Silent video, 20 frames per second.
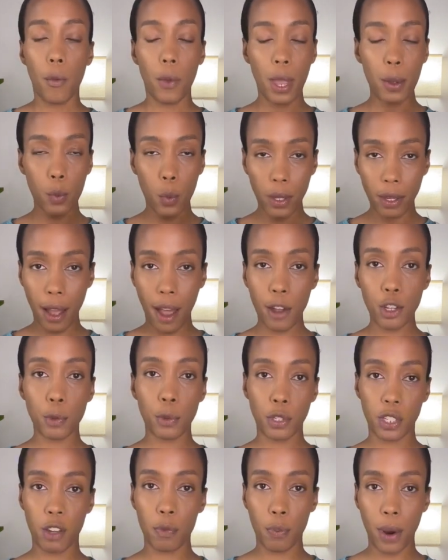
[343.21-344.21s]
In
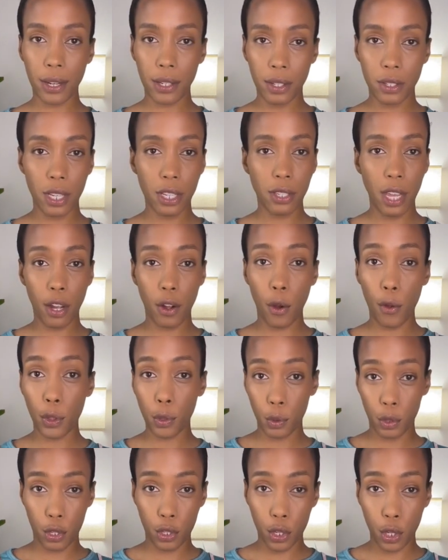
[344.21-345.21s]
100% of pregnancies that go
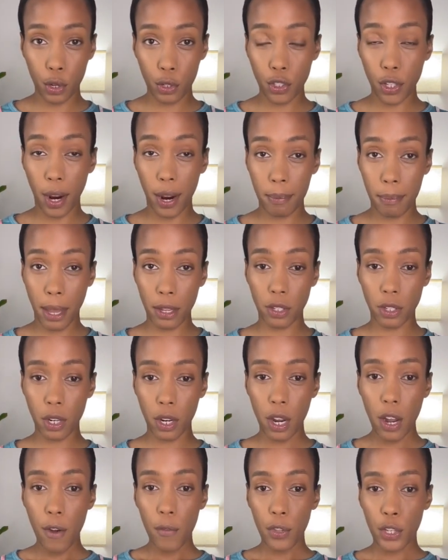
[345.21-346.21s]
through the third
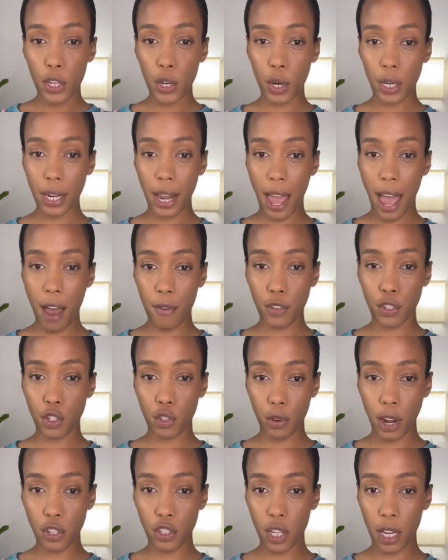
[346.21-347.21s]
trimester, you're going to have
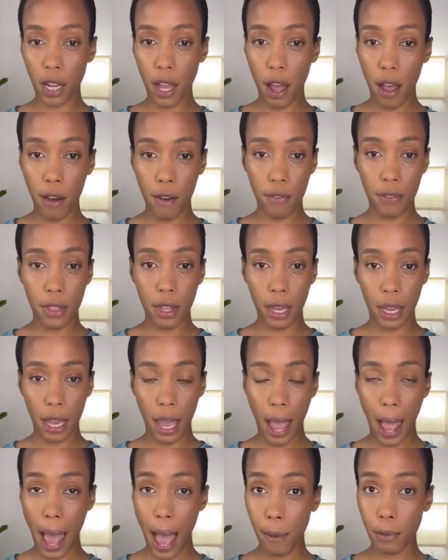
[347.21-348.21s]
stretching of
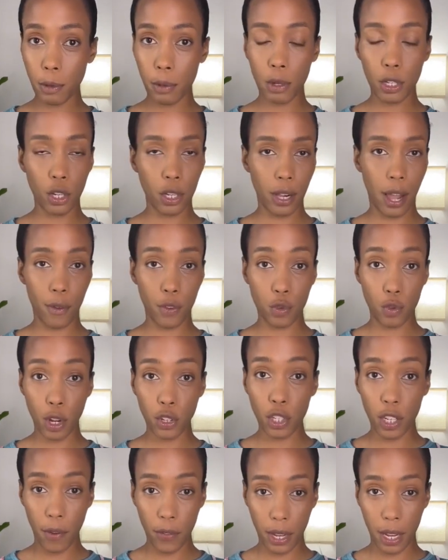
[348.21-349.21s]
the abdomen, you're going to have
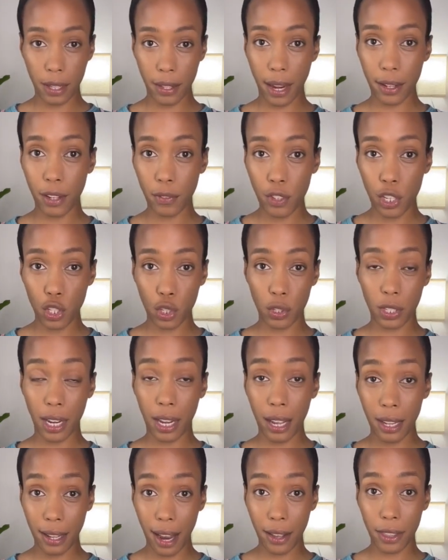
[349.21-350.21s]
stretching of the connective tissues that
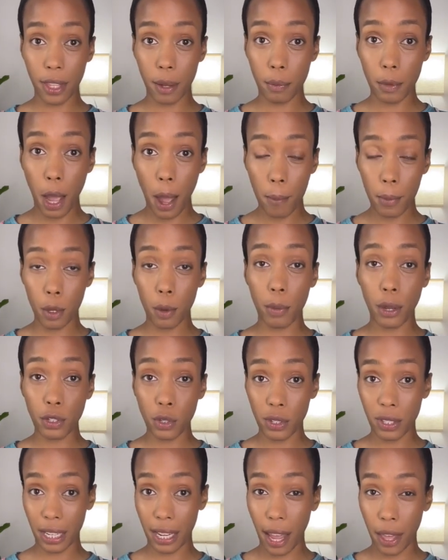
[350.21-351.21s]
connect the abdominal
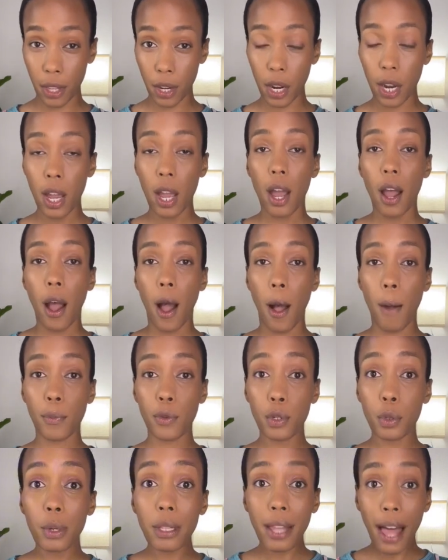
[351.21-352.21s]
muscles together
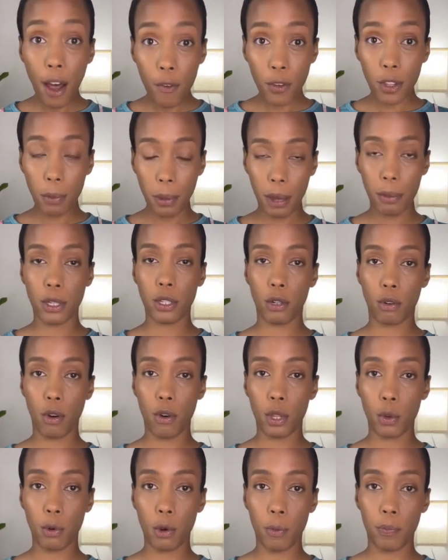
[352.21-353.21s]
to allow for the baby to grow
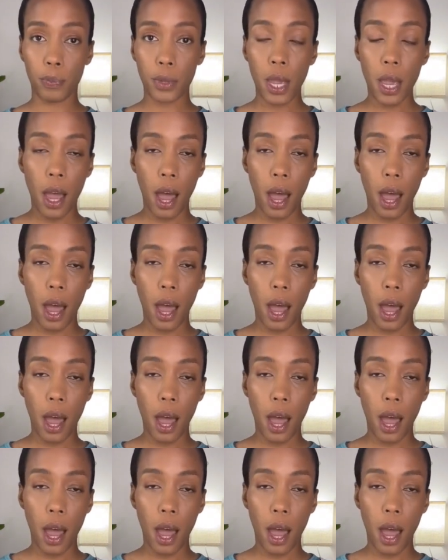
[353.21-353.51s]
in the womb.